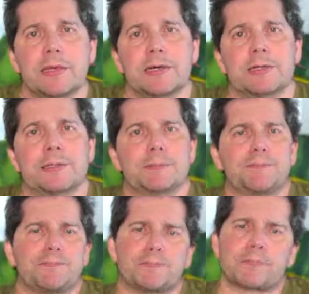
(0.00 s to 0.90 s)

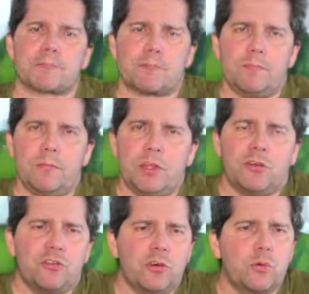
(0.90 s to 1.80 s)
Um,
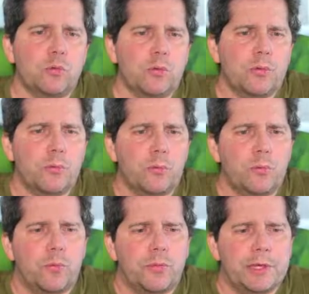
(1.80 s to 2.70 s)
so,
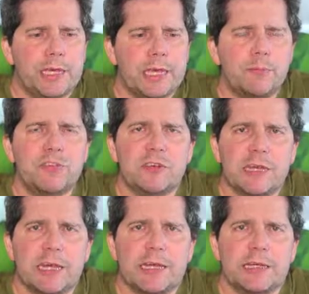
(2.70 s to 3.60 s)
the game
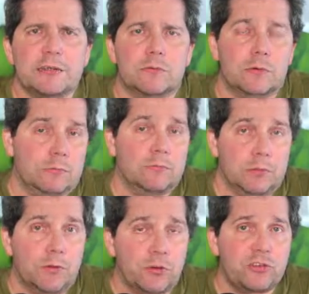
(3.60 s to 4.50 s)
today, or
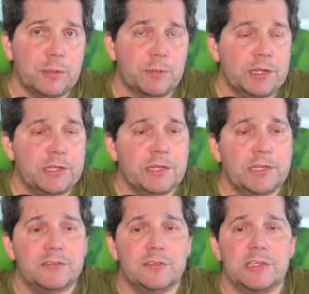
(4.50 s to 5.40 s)
the first game in any
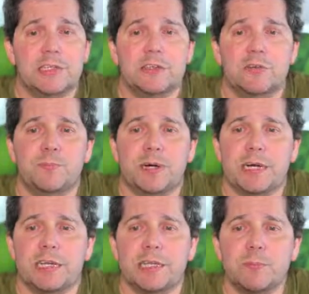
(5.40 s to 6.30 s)
case, is
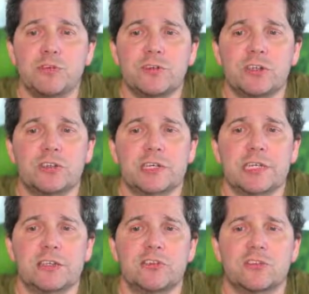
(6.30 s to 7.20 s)
by Nimzowitsch
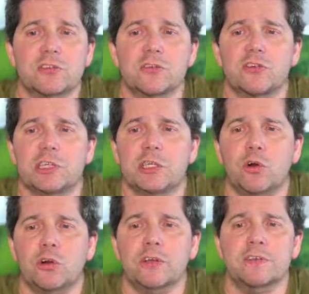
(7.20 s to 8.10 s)
against
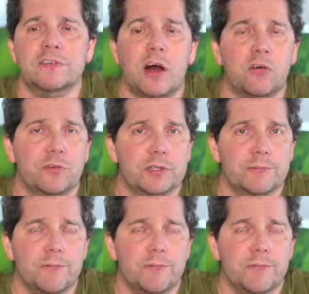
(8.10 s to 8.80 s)
Georg Salwe.